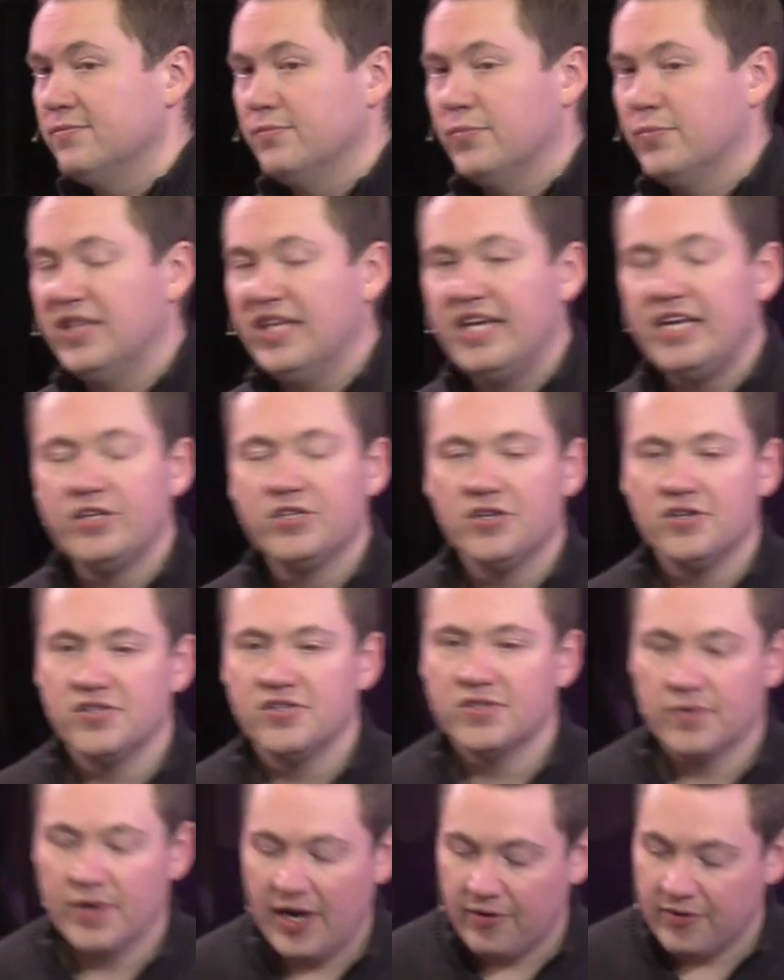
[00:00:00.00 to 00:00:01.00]
But then he
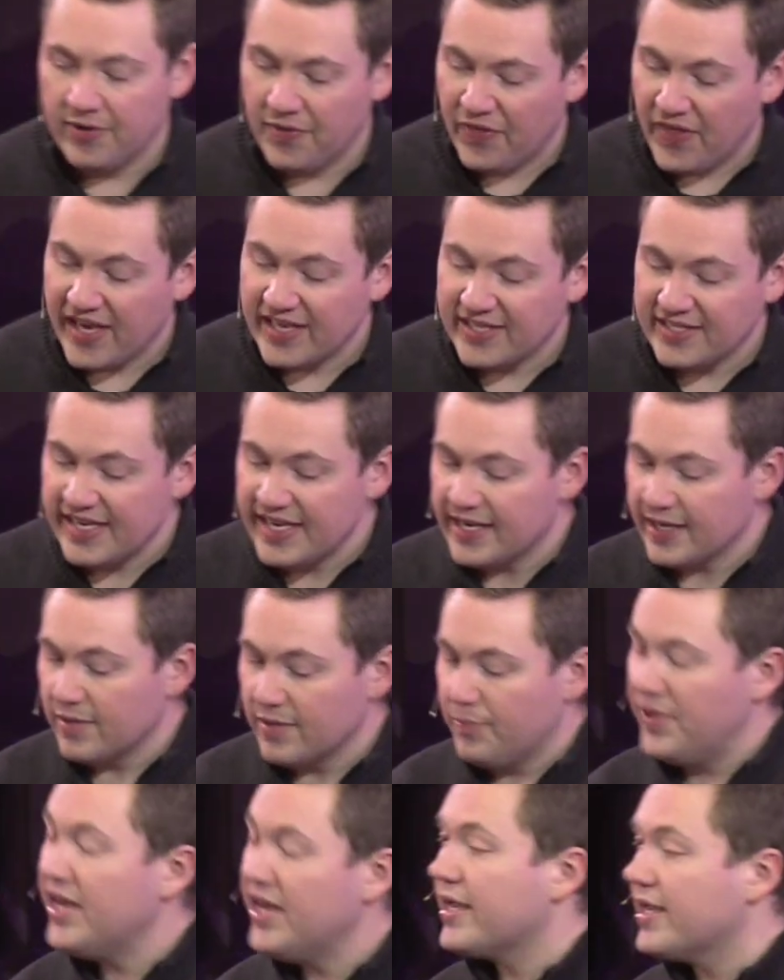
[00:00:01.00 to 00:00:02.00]
turns around and thinks he can
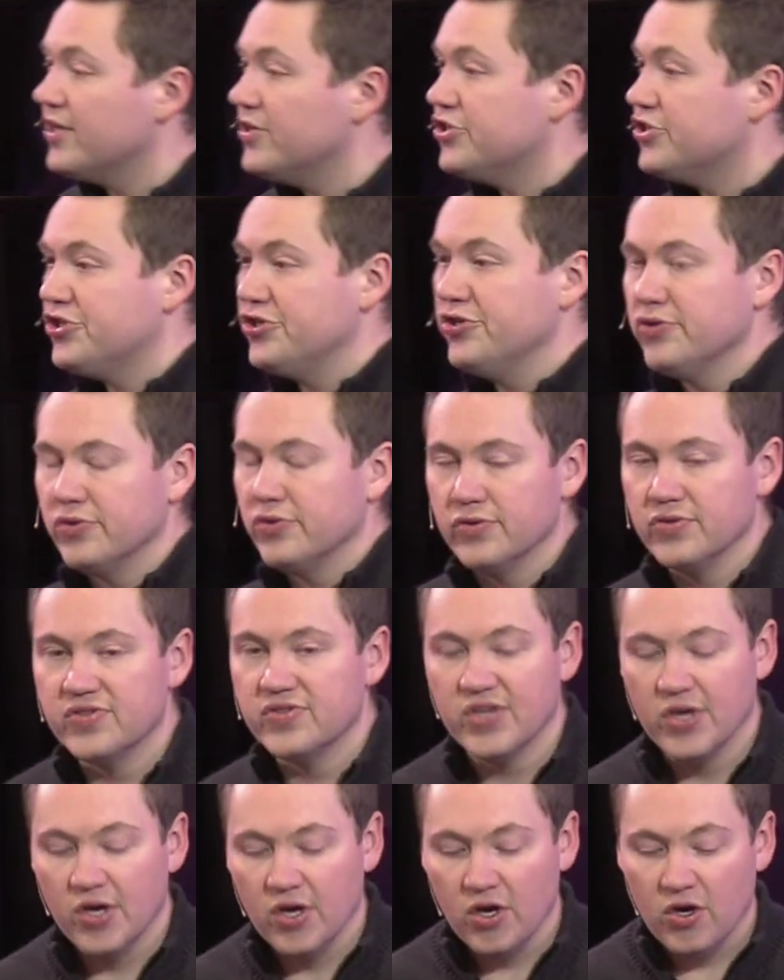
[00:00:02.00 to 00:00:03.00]
pick and
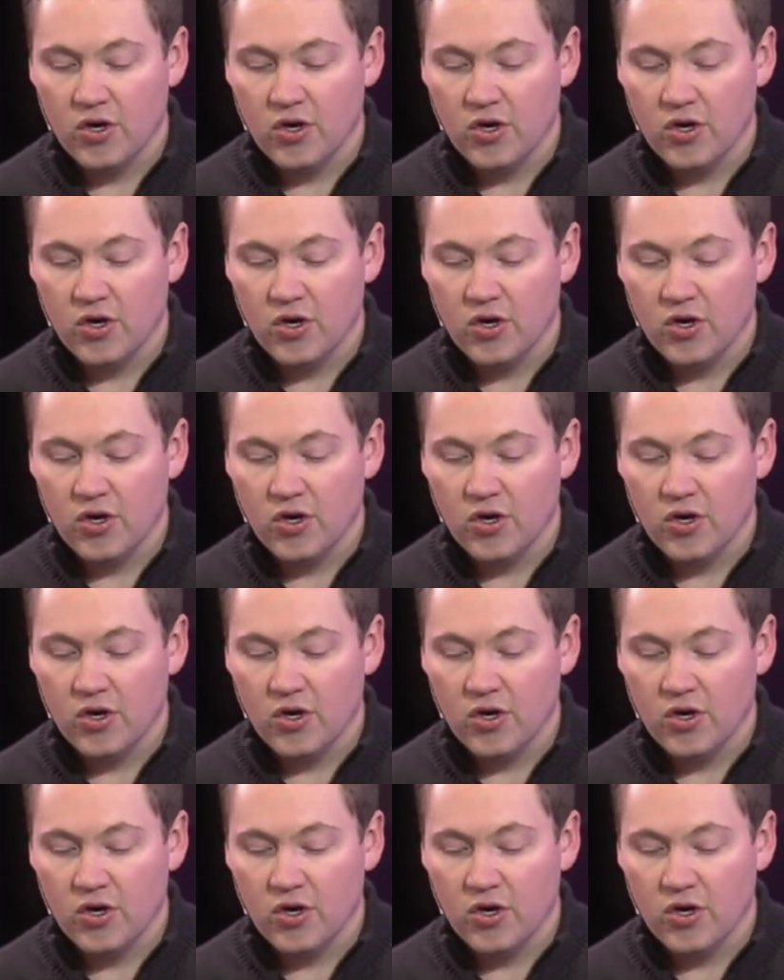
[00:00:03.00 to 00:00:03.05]
choose